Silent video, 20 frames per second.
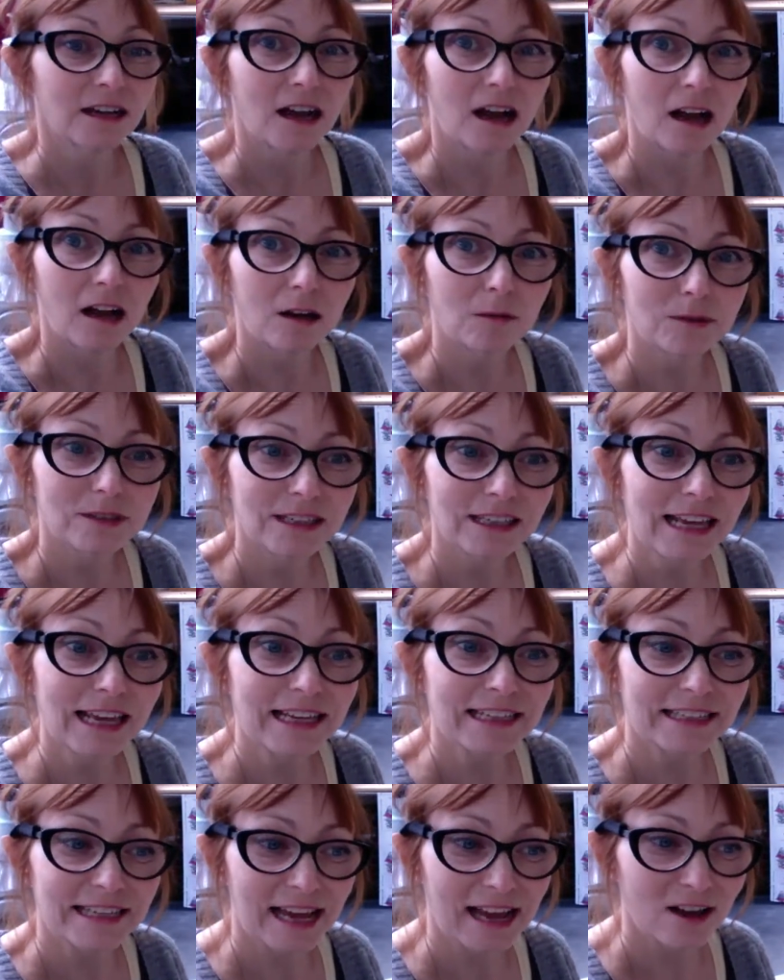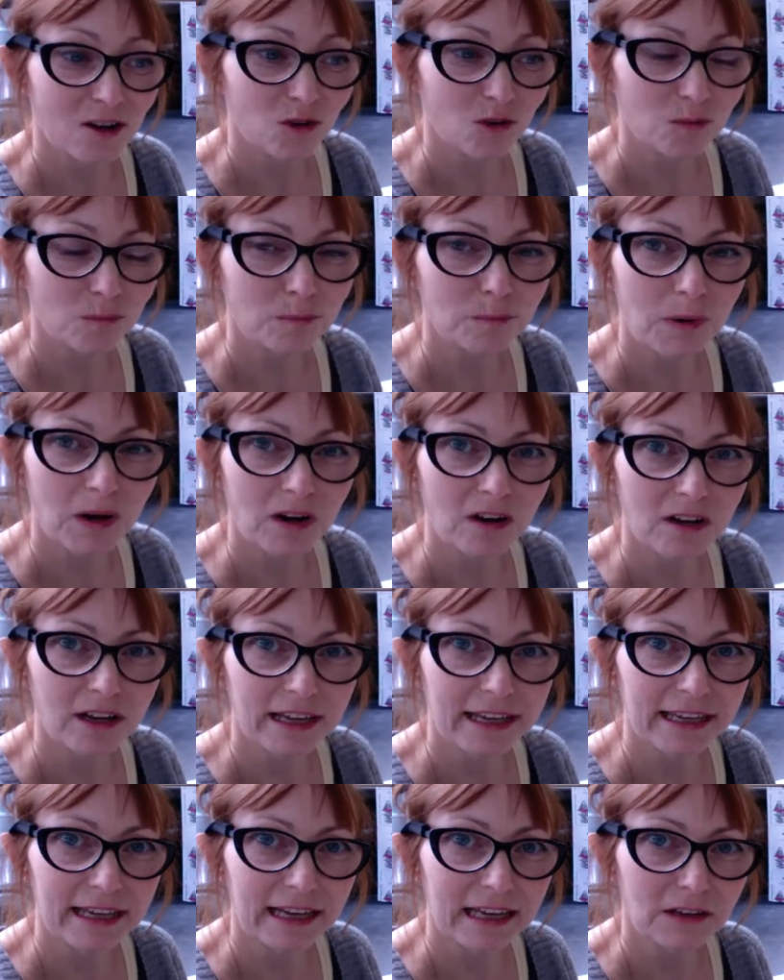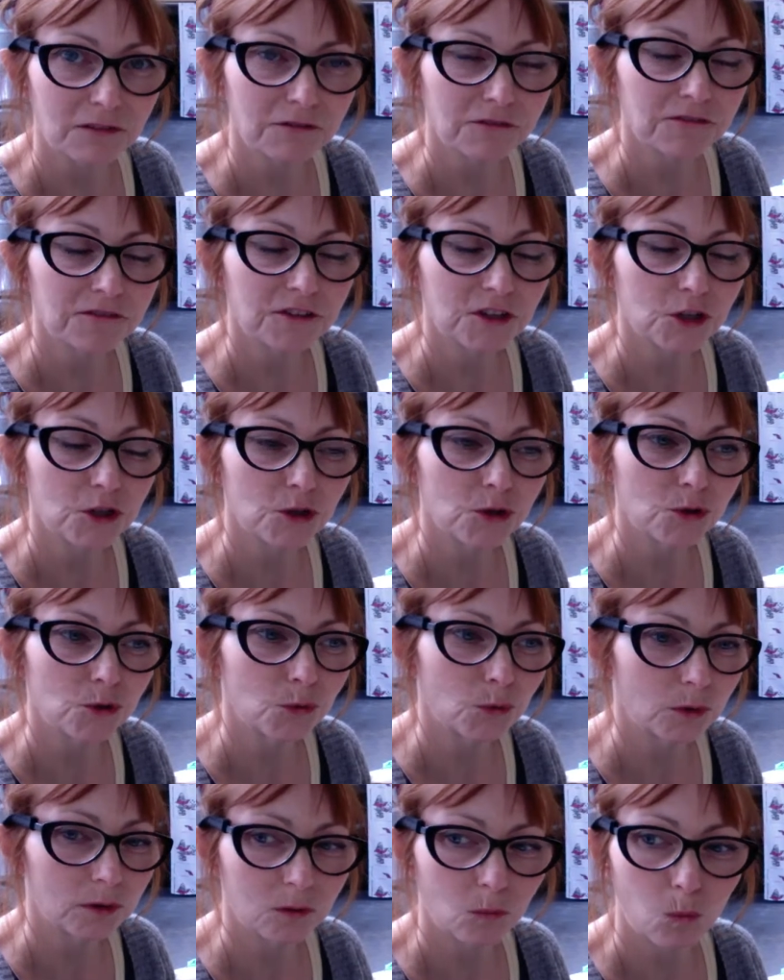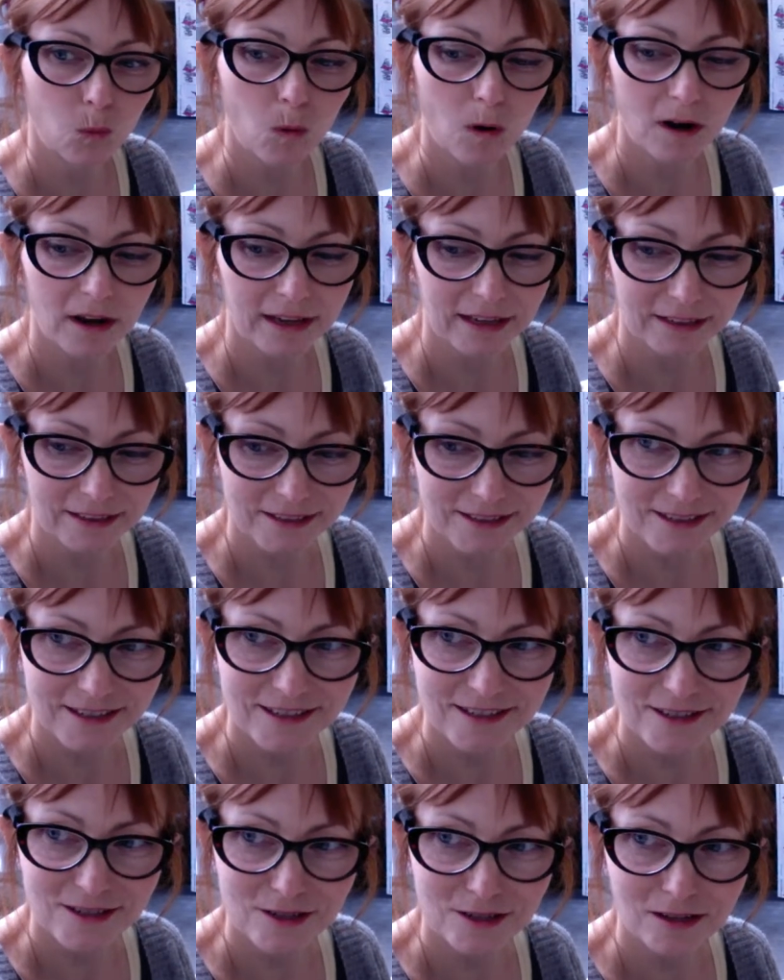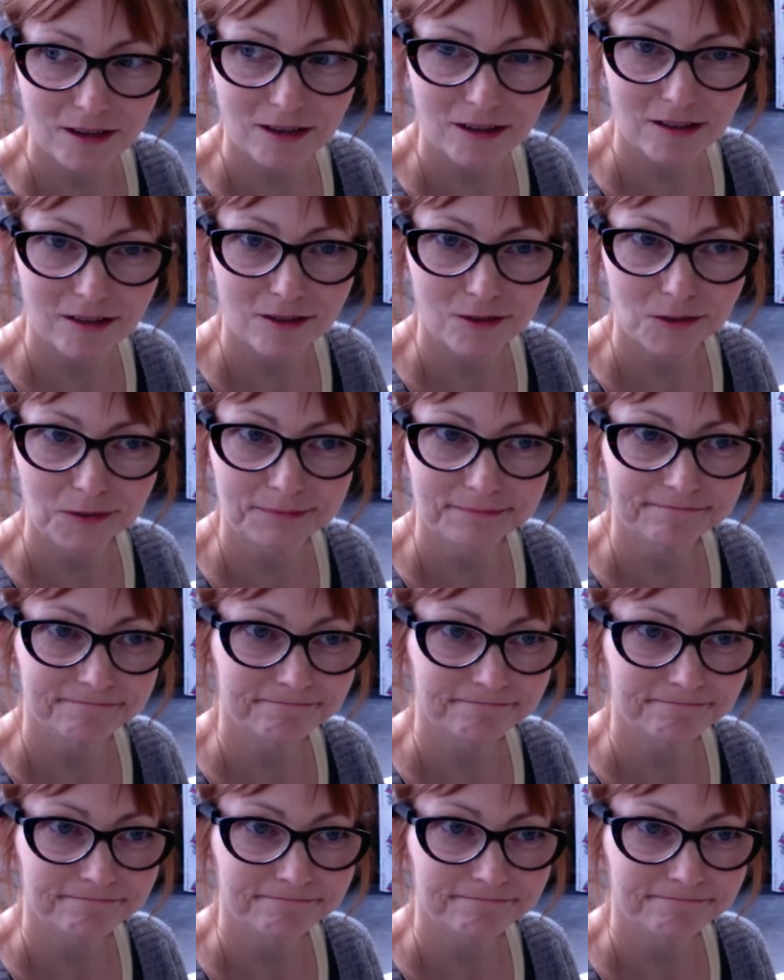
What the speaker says: I was let down by a few wires, so